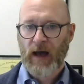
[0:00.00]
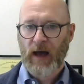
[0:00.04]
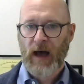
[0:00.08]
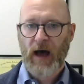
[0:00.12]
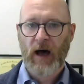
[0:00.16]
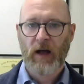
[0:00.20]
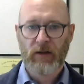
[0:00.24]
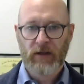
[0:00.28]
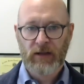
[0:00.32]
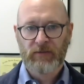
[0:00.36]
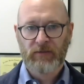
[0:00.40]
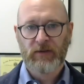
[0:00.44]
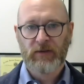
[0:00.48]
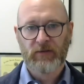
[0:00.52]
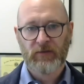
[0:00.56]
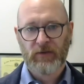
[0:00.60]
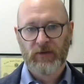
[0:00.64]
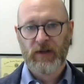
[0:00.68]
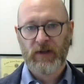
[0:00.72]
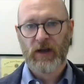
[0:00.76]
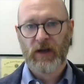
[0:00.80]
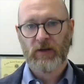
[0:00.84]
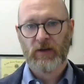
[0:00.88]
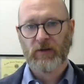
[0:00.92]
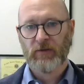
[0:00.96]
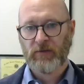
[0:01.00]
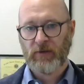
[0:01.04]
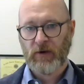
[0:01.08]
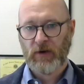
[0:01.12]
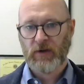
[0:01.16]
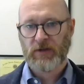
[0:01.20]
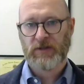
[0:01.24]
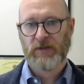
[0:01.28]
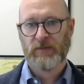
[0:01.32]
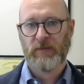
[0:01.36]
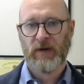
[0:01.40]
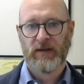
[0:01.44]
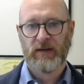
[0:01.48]
I'll leave it for the other
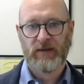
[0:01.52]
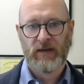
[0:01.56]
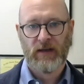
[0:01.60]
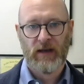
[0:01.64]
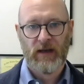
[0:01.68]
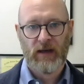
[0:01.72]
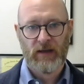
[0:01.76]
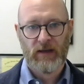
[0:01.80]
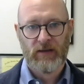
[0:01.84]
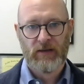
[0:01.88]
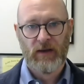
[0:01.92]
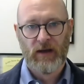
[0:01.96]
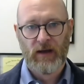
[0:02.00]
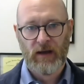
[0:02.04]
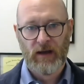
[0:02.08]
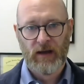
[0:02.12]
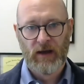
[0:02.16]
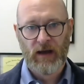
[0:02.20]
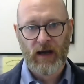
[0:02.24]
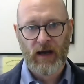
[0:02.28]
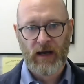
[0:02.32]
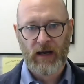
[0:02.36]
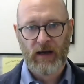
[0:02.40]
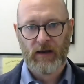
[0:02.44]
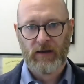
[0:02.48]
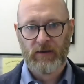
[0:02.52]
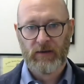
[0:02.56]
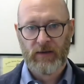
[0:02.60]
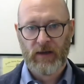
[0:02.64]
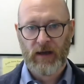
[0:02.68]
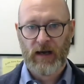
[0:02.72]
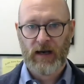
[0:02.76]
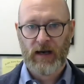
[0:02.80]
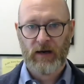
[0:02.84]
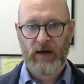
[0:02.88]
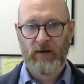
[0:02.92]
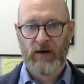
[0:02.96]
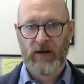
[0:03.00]
folks about the
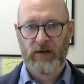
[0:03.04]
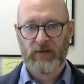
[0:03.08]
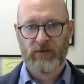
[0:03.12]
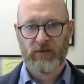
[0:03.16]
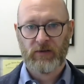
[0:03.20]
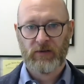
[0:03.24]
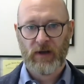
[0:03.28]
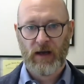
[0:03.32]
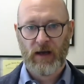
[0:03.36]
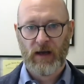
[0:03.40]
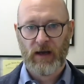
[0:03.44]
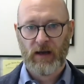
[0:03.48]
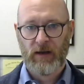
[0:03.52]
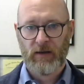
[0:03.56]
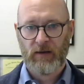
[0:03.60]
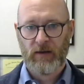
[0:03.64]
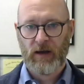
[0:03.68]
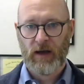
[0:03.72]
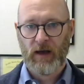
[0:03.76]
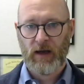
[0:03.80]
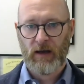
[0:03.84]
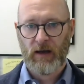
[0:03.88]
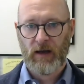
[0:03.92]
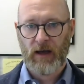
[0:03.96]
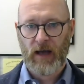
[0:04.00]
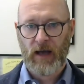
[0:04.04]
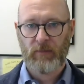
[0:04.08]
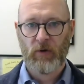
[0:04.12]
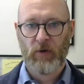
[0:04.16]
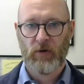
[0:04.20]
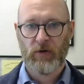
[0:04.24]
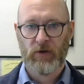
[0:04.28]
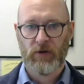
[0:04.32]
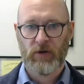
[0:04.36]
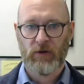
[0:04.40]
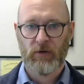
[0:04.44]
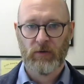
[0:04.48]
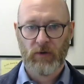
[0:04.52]
IRS
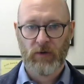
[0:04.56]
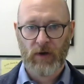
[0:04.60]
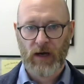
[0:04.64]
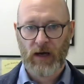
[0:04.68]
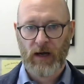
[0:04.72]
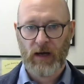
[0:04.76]
MOU.